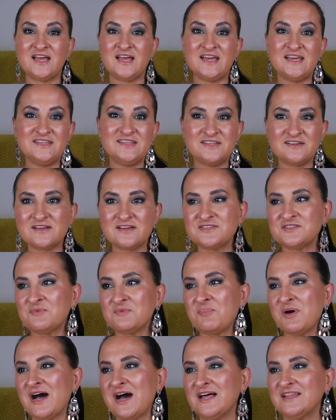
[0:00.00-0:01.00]
And there are some
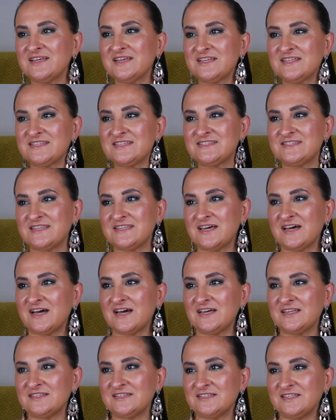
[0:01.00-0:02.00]
palettes
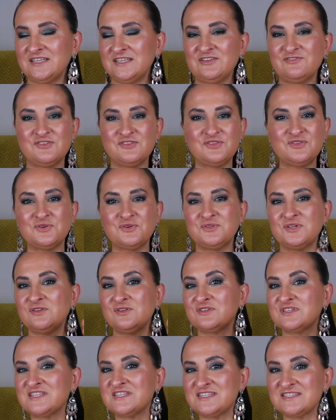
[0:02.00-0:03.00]
that, even though they
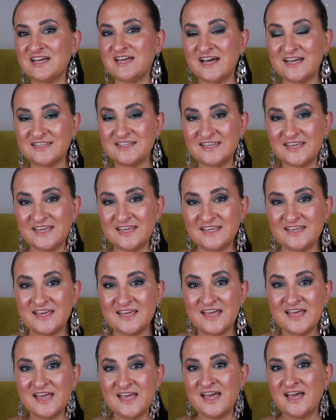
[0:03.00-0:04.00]
look stunning,
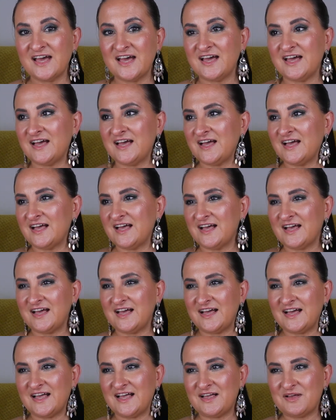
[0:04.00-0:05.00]

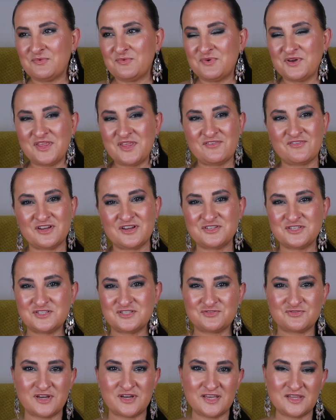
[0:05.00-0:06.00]
whenever I just
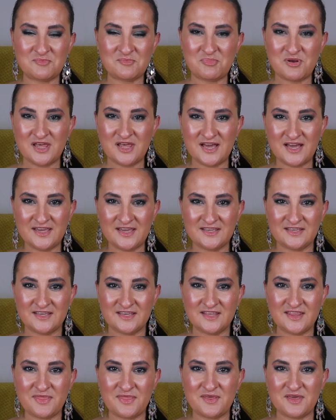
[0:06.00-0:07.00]
try and apply
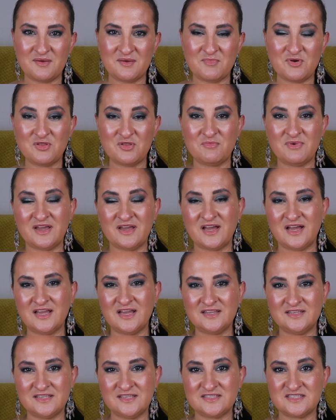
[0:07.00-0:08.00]
them on my
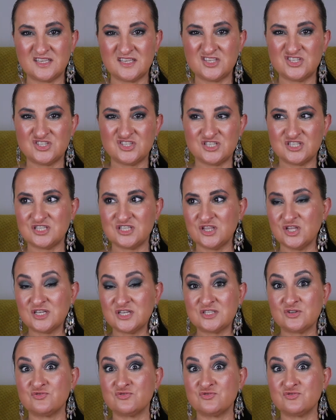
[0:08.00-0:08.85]
eyelids, it just looks